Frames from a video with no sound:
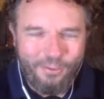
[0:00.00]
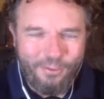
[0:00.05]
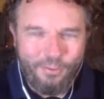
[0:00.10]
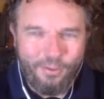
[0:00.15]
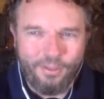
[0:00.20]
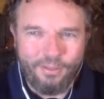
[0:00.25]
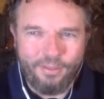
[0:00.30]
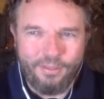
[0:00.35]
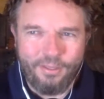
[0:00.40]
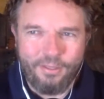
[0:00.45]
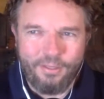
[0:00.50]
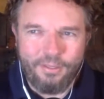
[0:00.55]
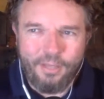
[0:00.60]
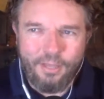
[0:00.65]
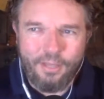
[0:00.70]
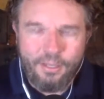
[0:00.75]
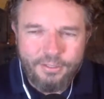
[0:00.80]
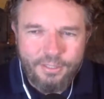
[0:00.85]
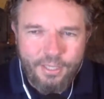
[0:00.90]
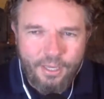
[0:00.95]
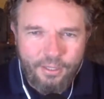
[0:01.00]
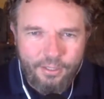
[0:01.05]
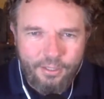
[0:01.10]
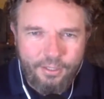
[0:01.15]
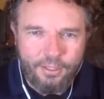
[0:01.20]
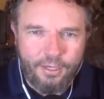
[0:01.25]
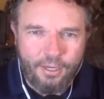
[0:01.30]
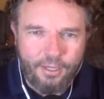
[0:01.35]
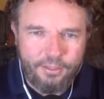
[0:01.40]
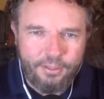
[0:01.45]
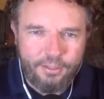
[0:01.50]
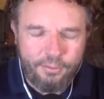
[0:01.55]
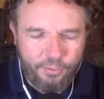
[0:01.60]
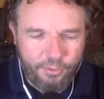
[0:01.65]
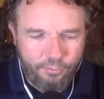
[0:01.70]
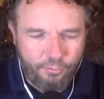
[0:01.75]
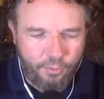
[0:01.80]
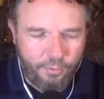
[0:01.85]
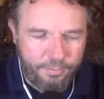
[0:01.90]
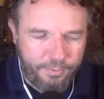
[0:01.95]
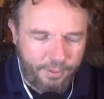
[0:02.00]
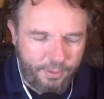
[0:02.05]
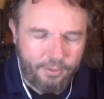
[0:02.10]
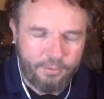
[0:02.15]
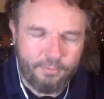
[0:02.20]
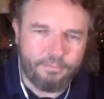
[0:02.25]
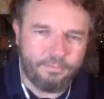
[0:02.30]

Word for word: Well, t- tell us how you connected with Whoopi.